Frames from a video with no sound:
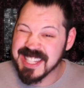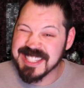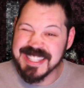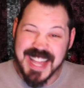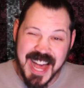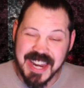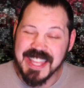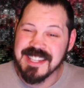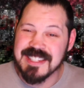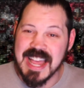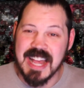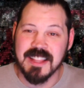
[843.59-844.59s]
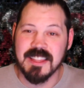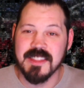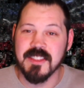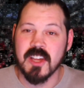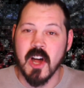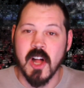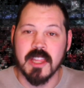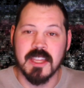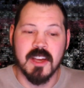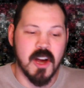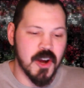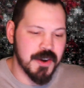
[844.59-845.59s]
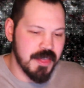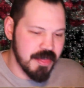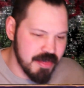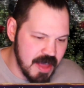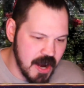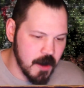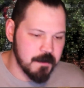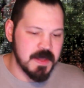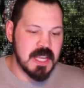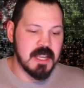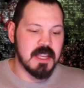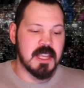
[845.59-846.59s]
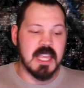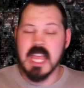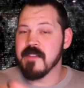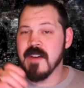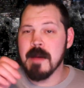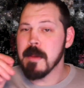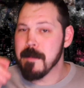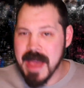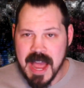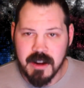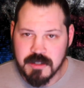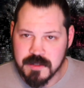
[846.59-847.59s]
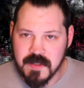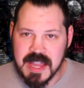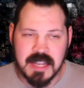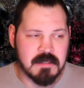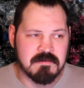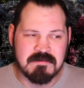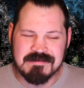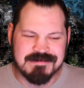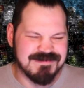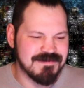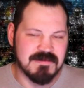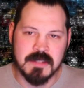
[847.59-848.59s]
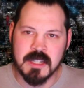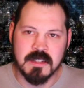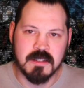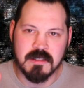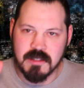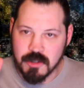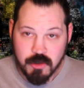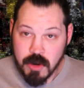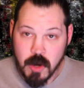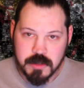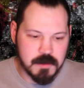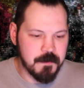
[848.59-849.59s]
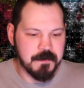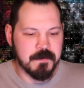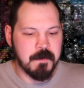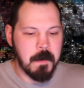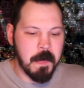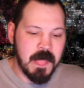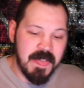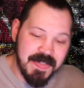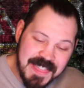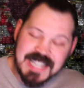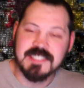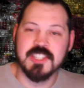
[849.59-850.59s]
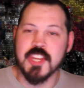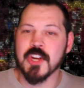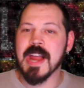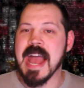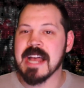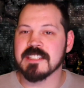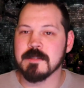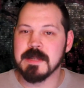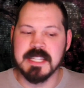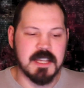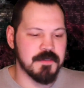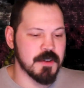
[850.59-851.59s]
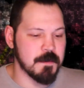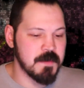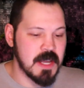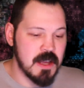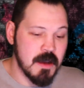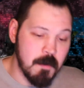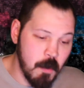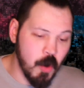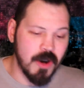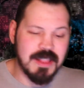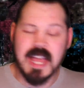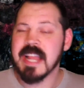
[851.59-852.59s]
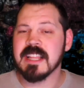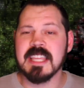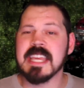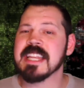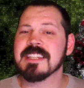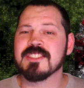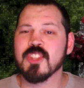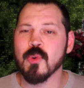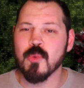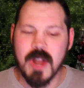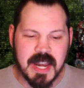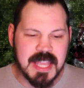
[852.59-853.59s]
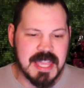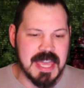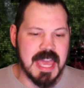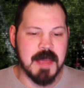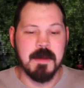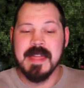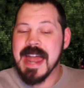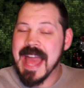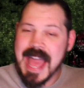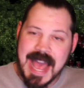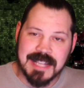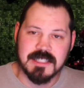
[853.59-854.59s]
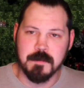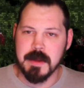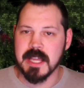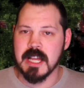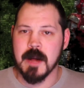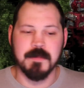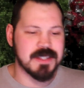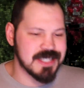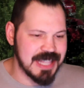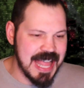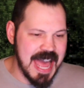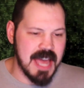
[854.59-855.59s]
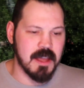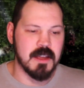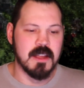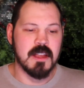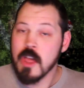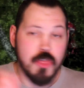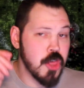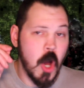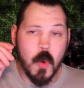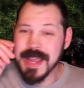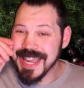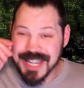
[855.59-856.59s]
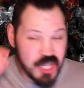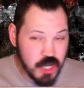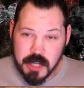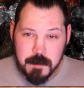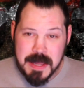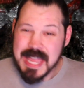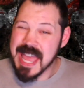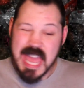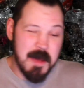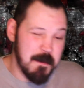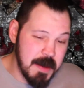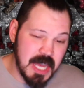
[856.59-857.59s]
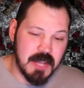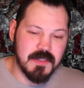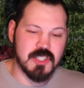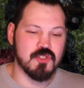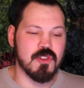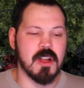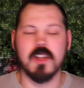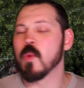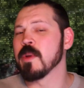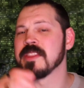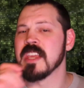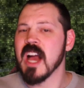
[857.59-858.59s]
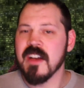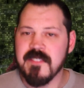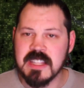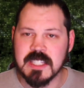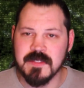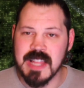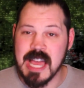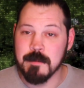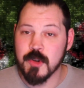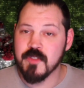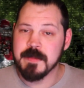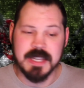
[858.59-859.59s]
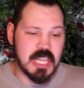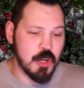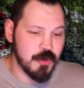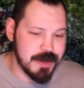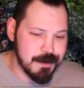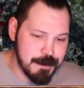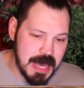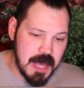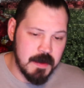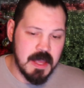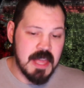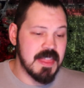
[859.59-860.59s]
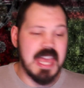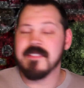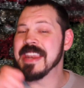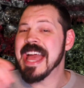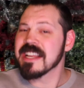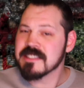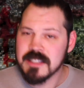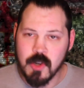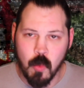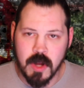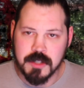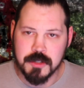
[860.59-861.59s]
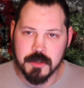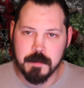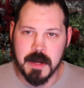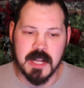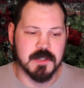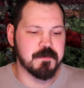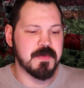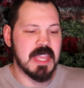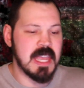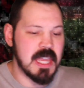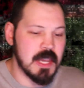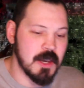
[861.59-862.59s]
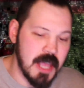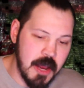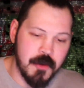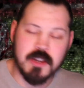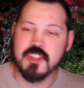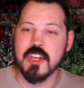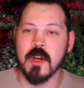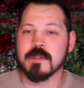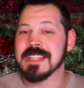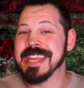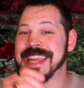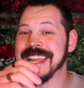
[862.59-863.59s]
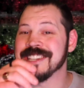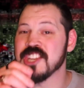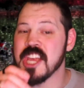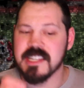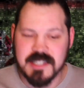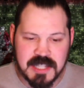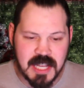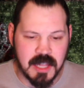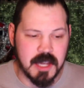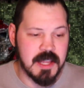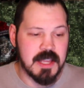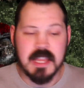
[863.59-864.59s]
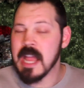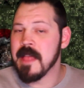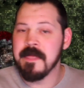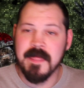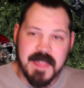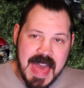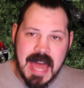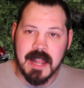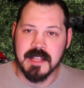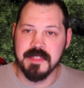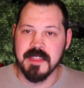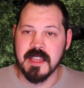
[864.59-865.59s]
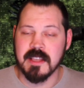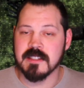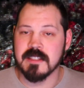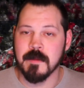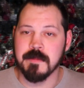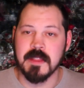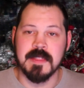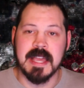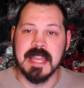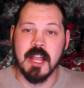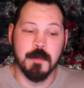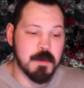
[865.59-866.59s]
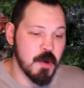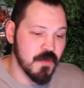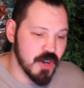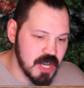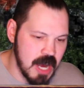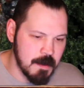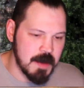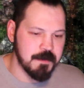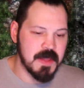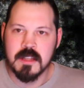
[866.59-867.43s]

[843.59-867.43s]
is not exactly the calling card there. If I'm a Packers fan, gross, this year has to be different. More likely, it is the running game that has to pick up the slack. Though it could be a bit of a struggle with the offensive line movement in Green Bay, they have an excellent 1-2 punch in Aaron Jones and A.J. Dillon, and that, I think, is something that can help them overcome it.